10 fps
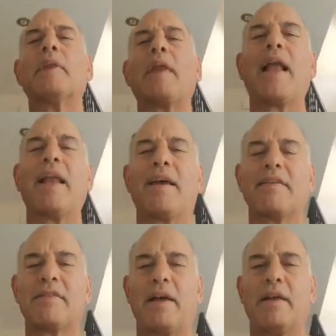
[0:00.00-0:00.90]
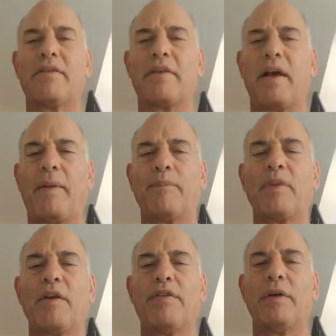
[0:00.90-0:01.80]
It's, um,
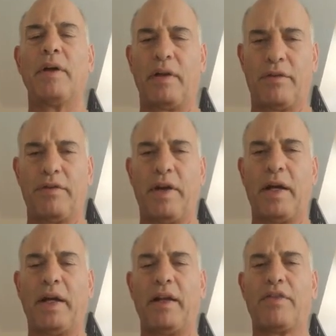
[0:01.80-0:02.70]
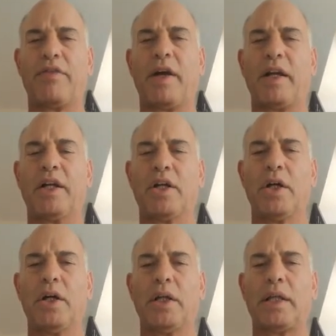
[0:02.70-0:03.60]
it's, very it's very
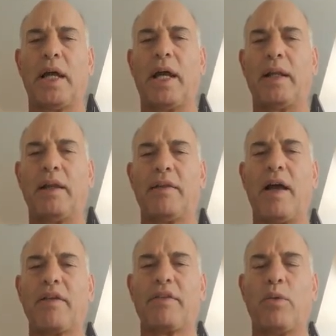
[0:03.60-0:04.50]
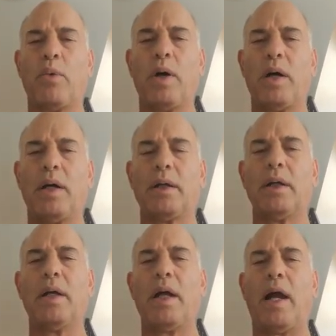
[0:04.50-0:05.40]
good and it does the work
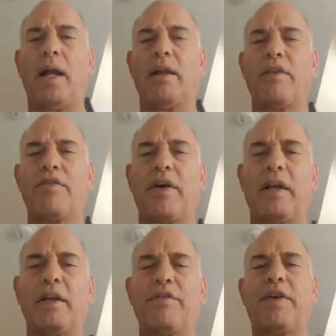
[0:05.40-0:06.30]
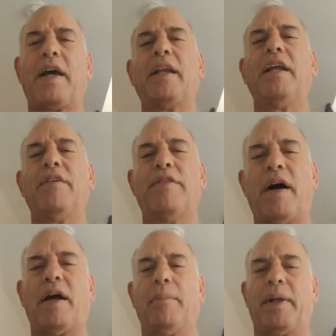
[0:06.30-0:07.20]
and it's friendly
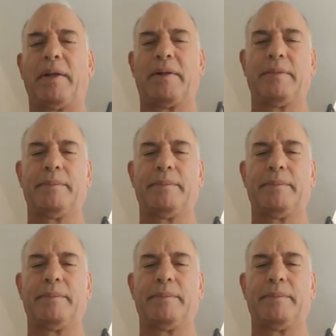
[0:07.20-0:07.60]
environment.